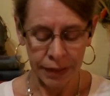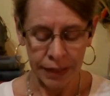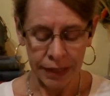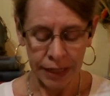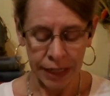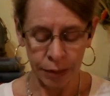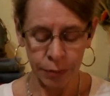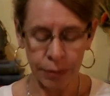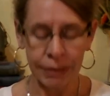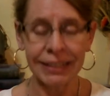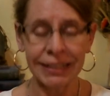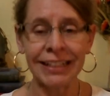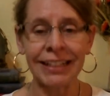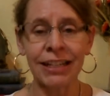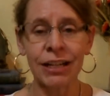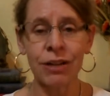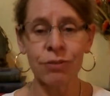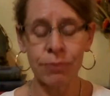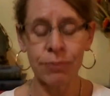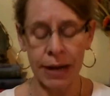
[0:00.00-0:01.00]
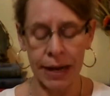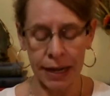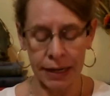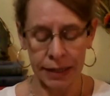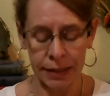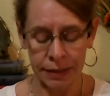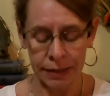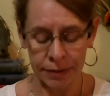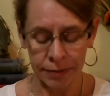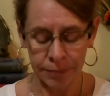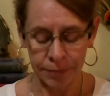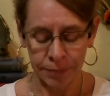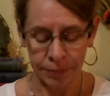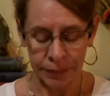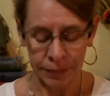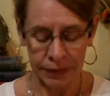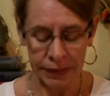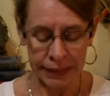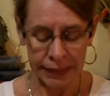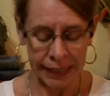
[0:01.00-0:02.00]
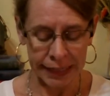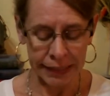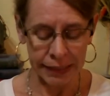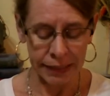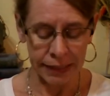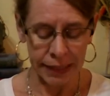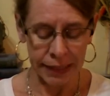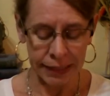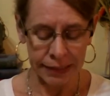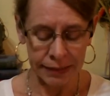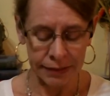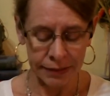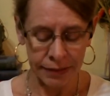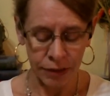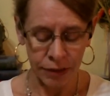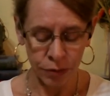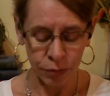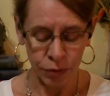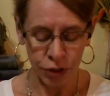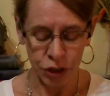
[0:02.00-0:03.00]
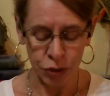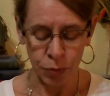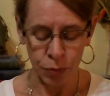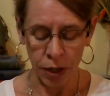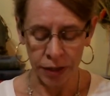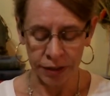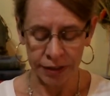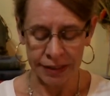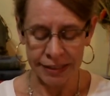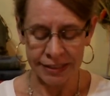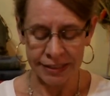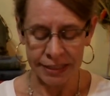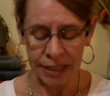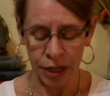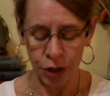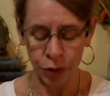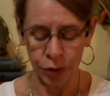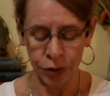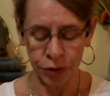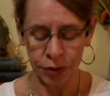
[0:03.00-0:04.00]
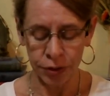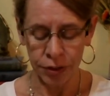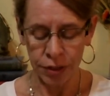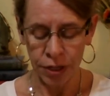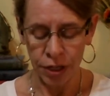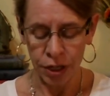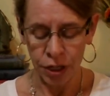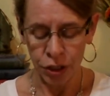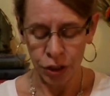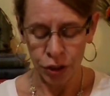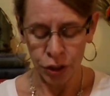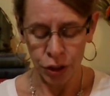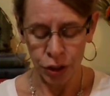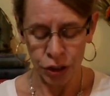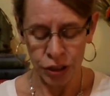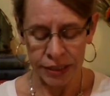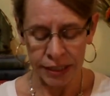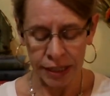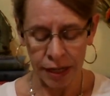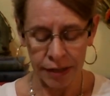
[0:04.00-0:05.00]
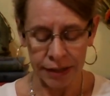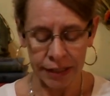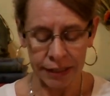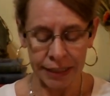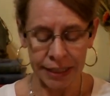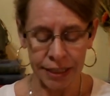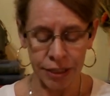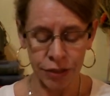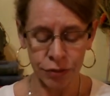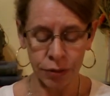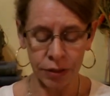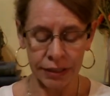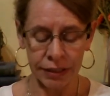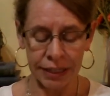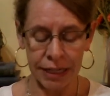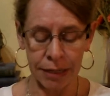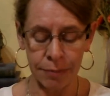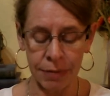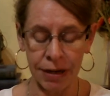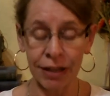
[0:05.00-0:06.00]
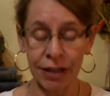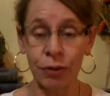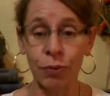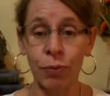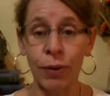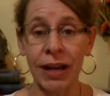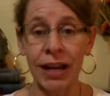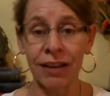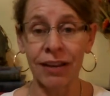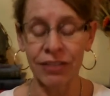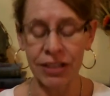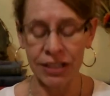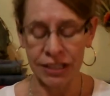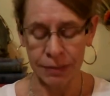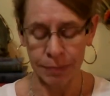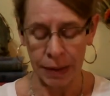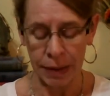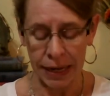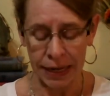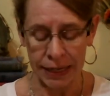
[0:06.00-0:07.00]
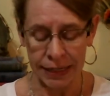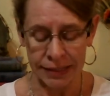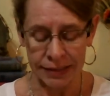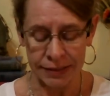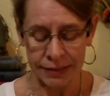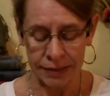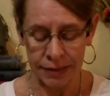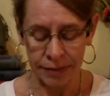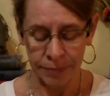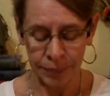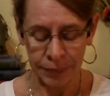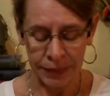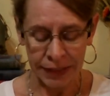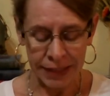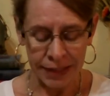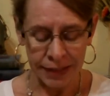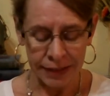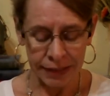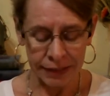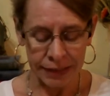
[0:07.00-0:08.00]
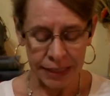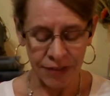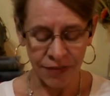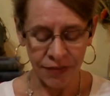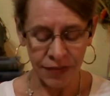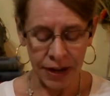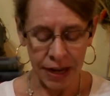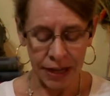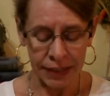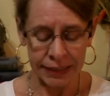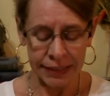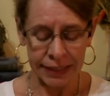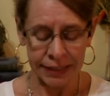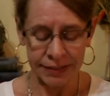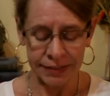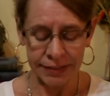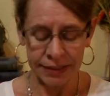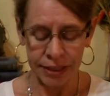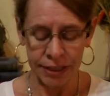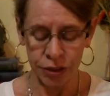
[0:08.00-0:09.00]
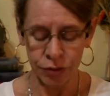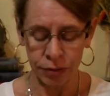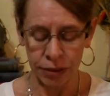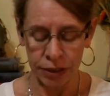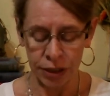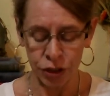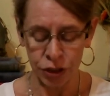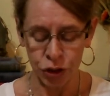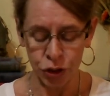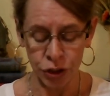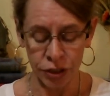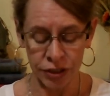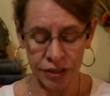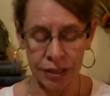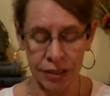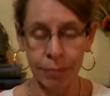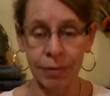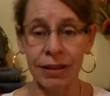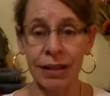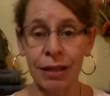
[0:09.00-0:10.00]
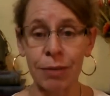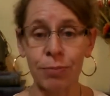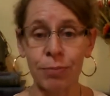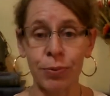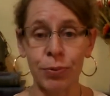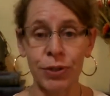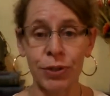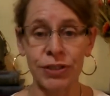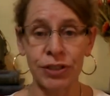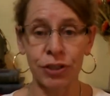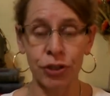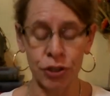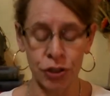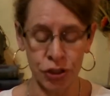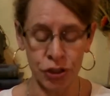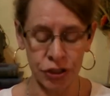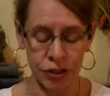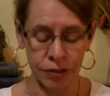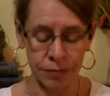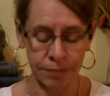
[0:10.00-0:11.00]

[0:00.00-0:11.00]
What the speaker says: And when King Arad, the Canaanite, which dwelt in the south, heard tell that Israel came by the way of the spies, then he fought against Israel and took some of them prisoners.